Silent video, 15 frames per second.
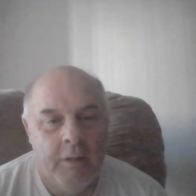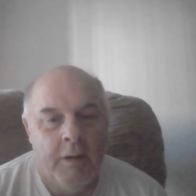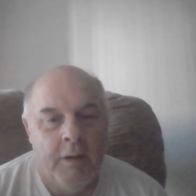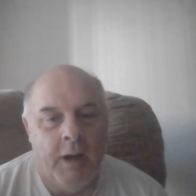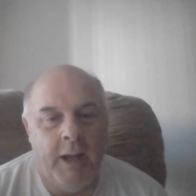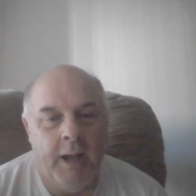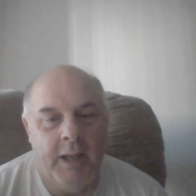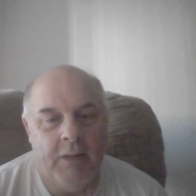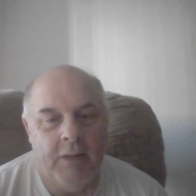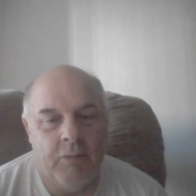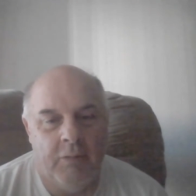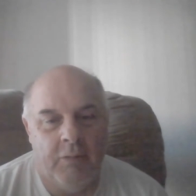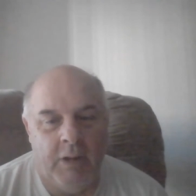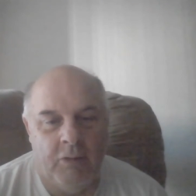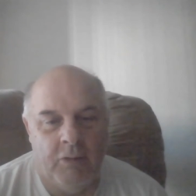I get
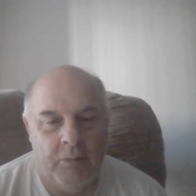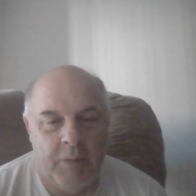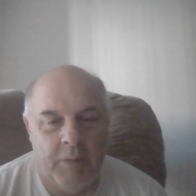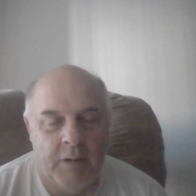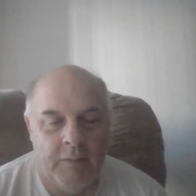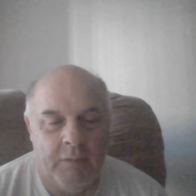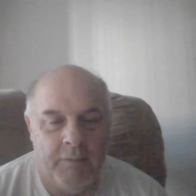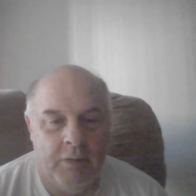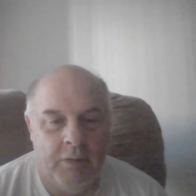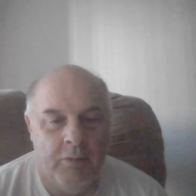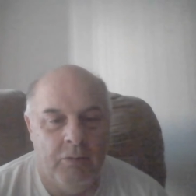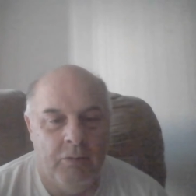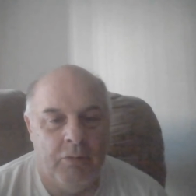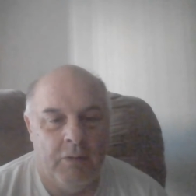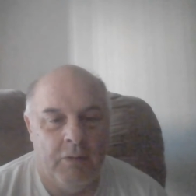some decent amount of
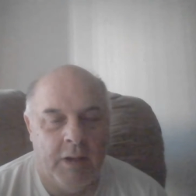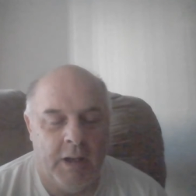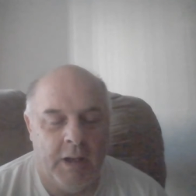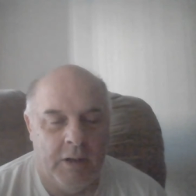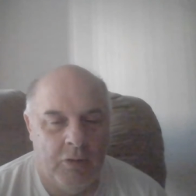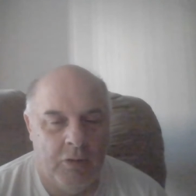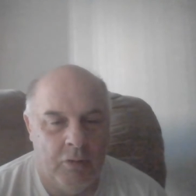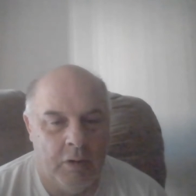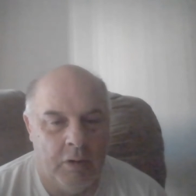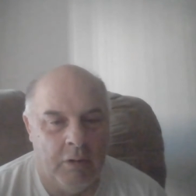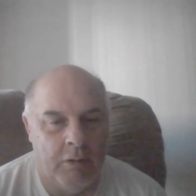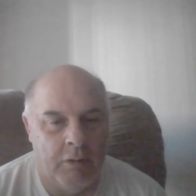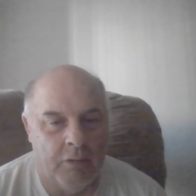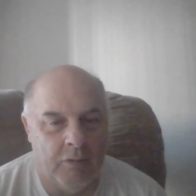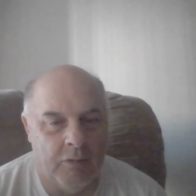views. I got
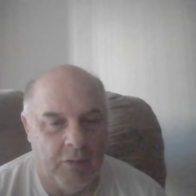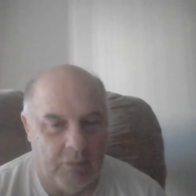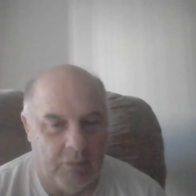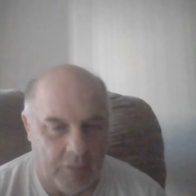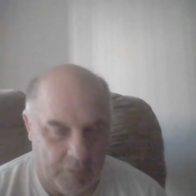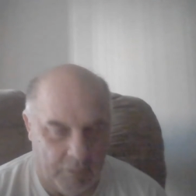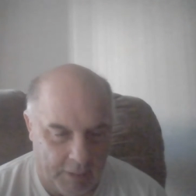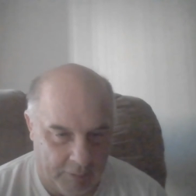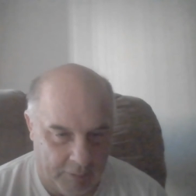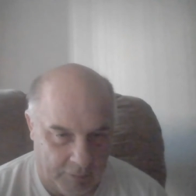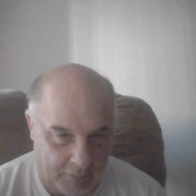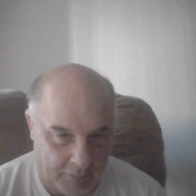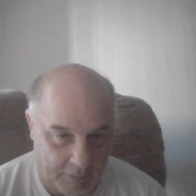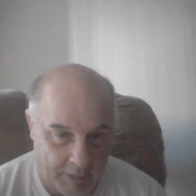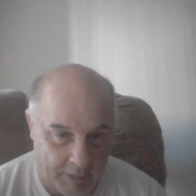261
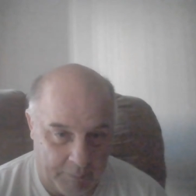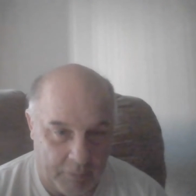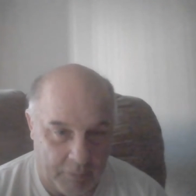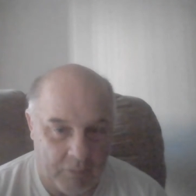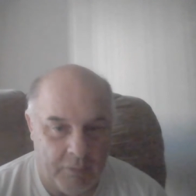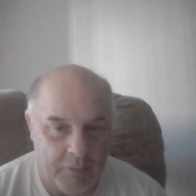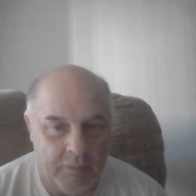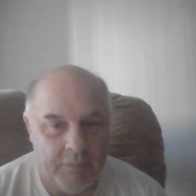subscribers.